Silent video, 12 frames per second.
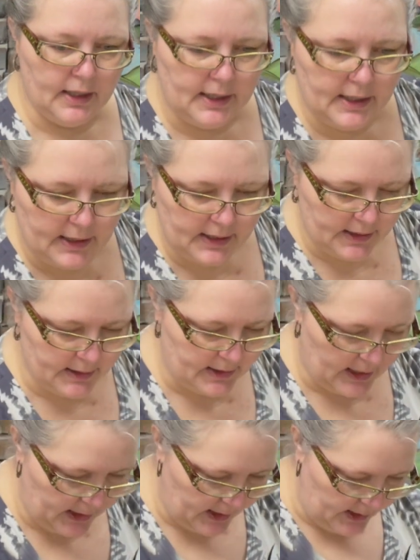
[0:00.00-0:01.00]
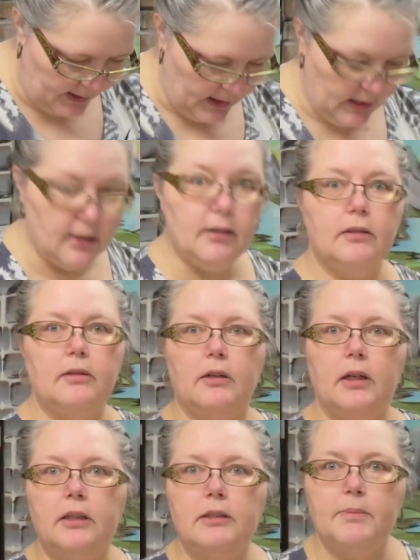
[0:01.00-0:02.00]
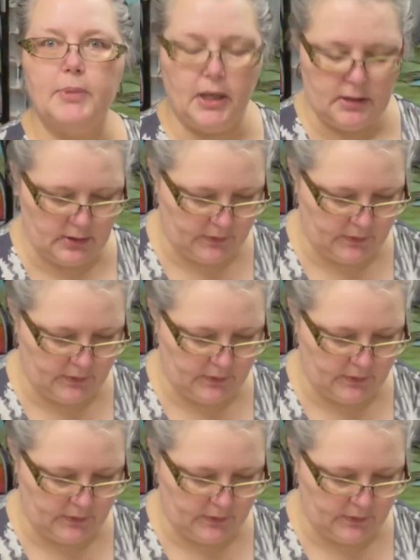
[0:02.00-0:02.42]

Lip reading: It is it's a box